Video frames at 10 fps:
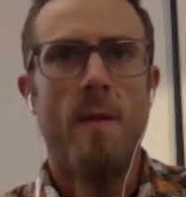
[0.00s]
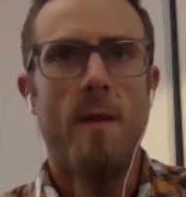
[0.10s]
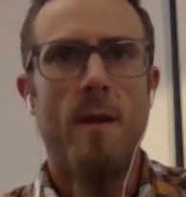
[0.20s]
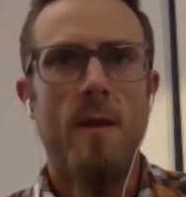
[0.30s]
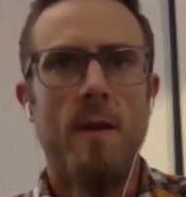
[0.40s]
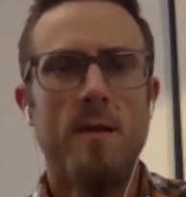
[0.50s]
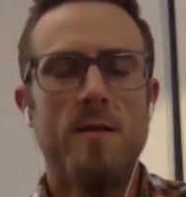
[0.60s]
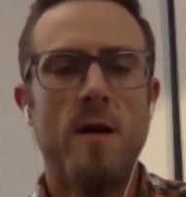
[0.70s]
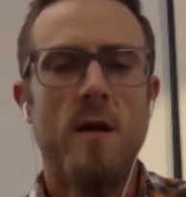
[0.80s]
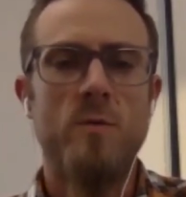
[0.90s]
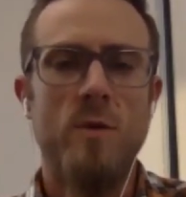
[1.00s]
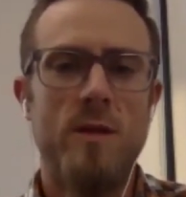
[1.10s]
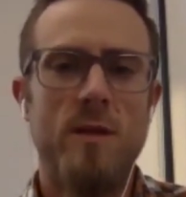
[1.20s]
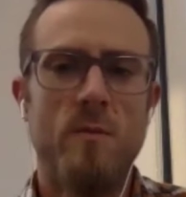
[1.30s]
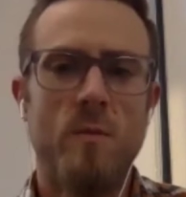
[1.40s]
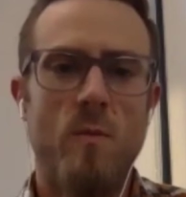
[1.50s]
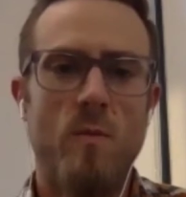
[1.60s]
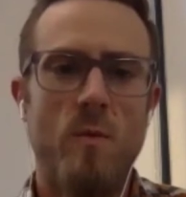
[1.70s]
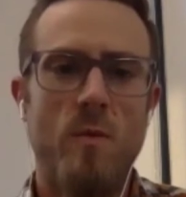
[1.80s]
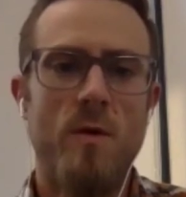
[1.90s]
It sucks when
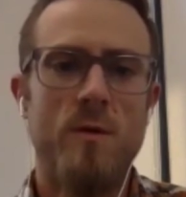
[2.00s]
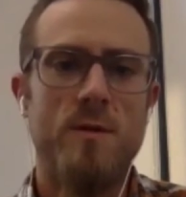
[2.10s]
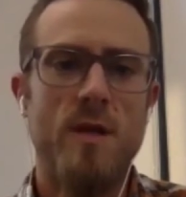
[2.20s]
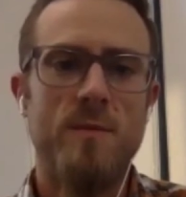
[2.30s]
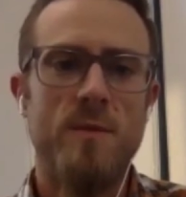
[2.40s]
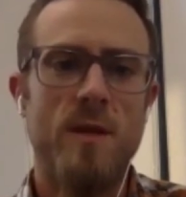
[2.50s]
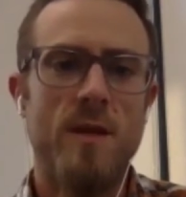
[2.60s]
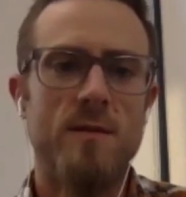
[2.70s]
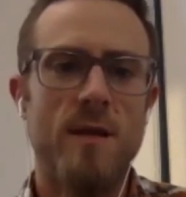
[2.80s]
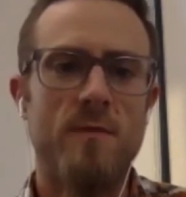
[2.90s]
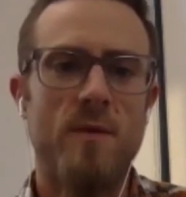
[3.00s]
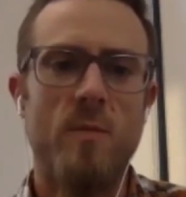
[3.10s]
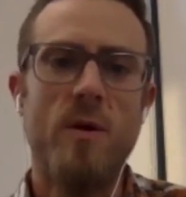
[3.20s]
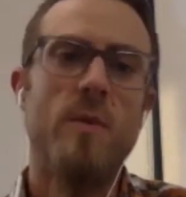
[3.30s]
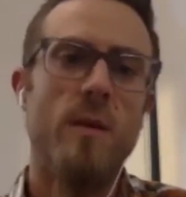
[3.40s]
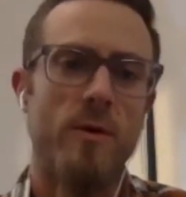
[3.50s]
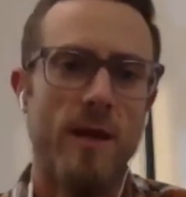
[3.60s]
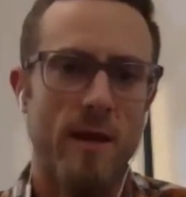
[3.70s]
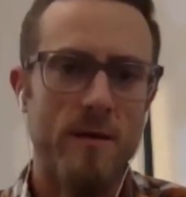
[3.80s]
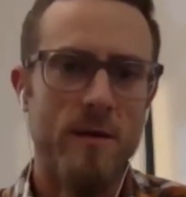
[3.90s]
those types of things have to bring people
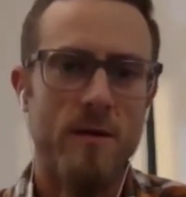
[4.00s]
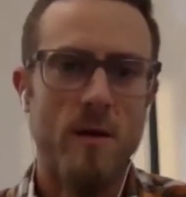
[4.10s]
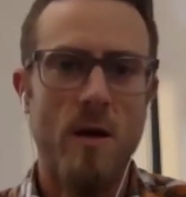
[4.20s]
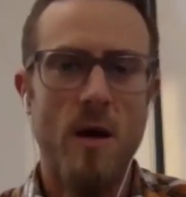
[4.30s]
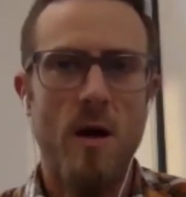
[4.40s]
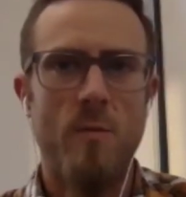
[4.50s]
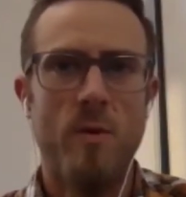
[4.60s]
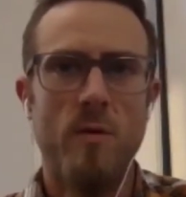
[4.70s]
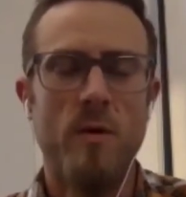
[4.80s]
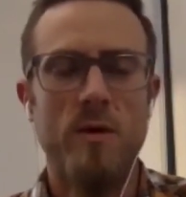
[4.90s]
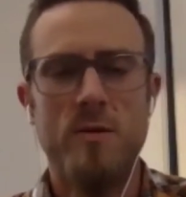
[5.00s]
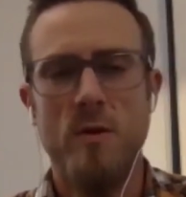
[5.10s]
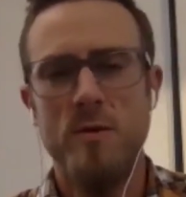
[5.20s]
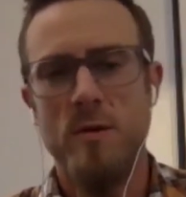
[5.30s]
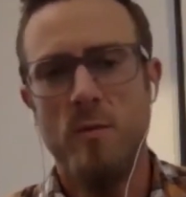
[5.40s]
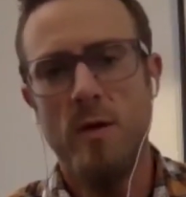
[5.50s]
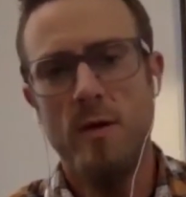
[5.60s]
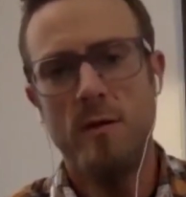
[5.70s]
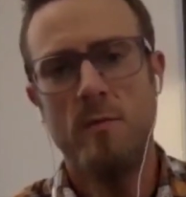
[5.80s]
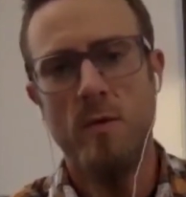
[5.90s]
together, but it really shows you what
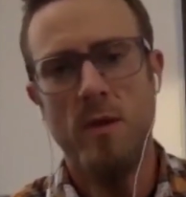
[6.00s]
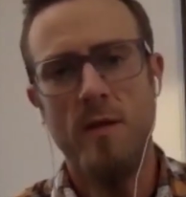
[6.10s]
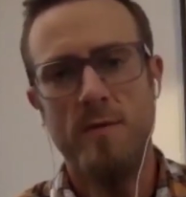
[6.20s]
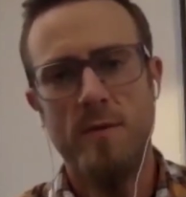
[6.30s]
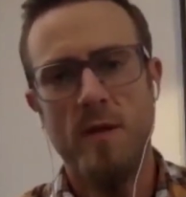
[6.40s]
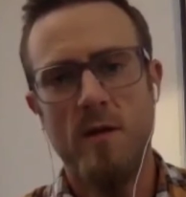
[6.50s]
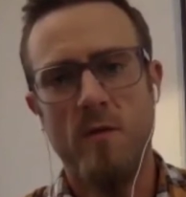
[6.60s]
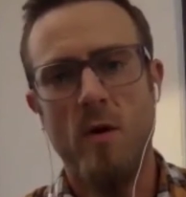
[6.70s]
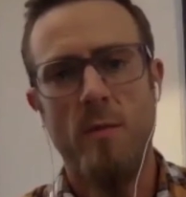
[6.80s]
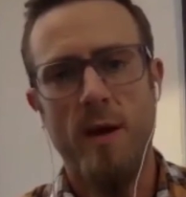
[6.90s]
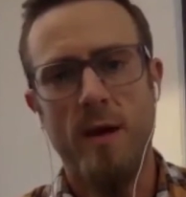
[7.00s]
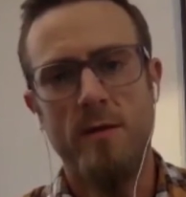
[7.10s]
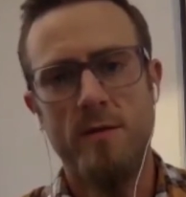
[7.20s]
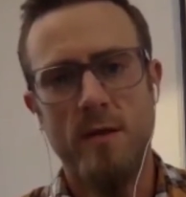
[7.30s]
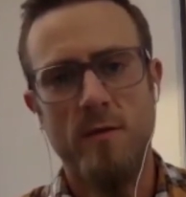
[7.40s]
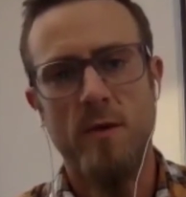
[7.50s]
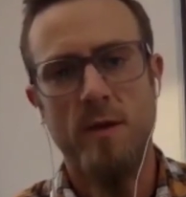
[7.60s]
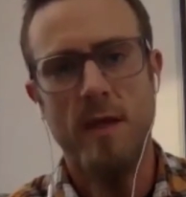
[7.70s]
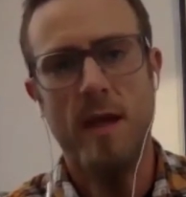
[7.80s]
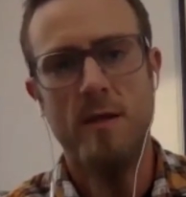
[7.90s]
life is kind of all about and stuff like
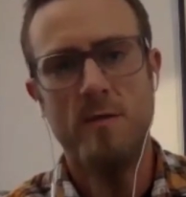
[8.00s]
that.